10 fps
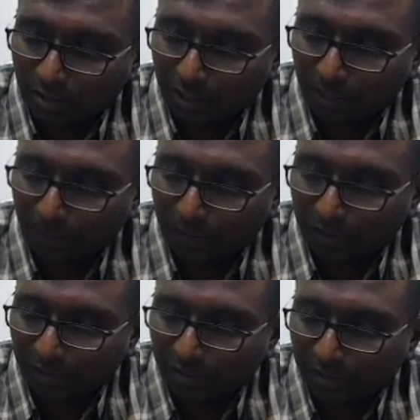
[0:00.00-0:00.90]
share
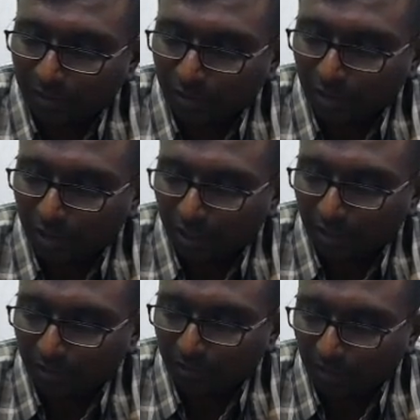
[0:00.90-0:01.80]
price
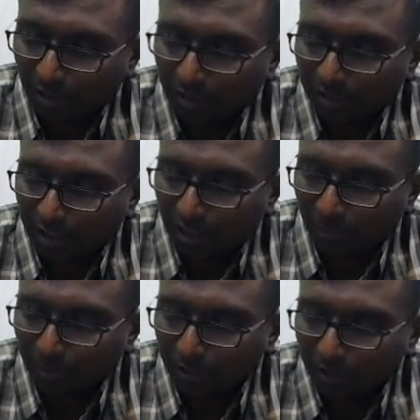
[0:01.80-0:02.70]
share or share
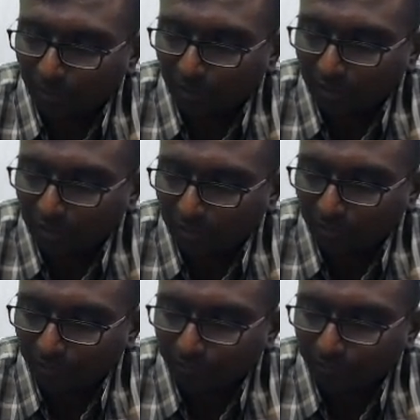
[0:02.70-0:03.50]
option price